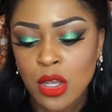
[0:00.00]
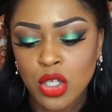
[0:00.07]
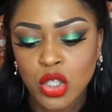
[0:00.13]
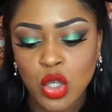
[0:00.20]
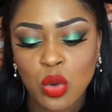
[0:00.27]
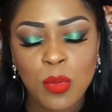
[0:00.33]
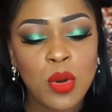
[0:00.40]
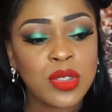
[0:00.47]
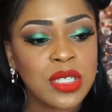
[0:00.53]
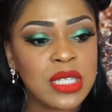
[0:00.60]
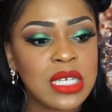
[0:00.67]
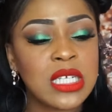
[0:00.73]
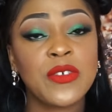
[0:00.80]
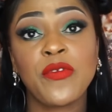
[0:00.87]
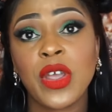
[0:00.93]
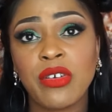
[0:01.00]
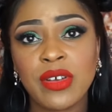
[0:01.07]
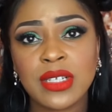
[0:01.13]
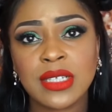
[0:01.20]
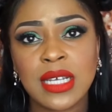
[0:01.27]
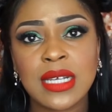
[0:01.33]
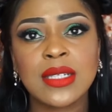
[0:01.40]
So most of these
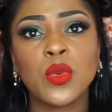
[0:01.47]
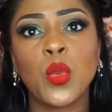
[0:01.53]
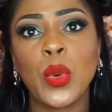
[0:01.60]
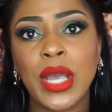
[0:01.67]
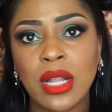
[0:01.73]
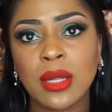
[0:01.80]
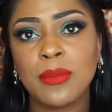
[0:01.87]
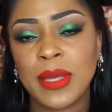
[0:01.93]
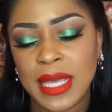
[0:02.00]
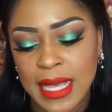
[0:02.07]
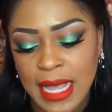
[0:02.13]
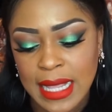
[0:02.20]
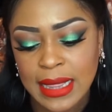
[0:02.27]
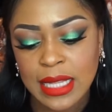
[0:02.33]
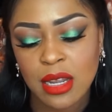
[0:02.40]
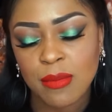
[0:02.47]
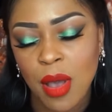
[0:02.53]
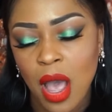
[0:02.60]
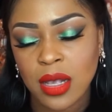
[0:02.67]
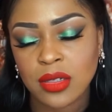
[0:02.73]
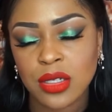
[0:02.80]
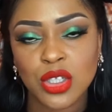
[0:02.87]
fragrances will be in their
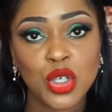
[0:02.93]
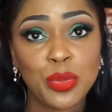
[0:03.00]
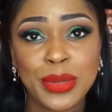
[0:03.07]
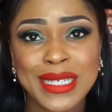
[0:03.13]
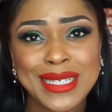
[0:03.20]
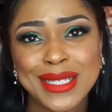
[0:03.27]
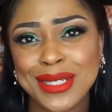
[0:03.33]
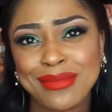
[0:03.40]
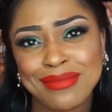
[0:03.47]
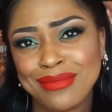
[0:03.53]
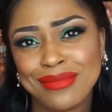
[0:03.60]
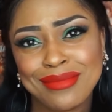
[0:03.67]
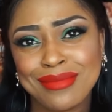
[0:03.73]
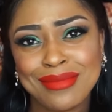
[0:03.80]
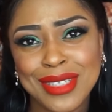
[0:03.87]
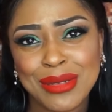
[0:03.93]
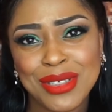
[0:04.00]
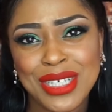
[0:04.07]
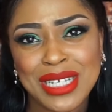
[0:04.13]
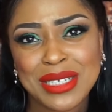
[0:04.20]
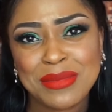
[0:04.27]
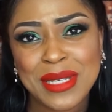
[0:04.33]
boxes, so please don't
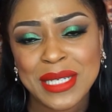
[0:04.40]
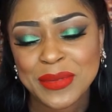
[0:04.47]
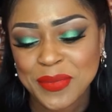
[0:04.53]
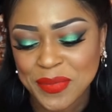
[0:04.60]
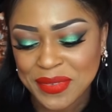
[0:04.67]
judge me.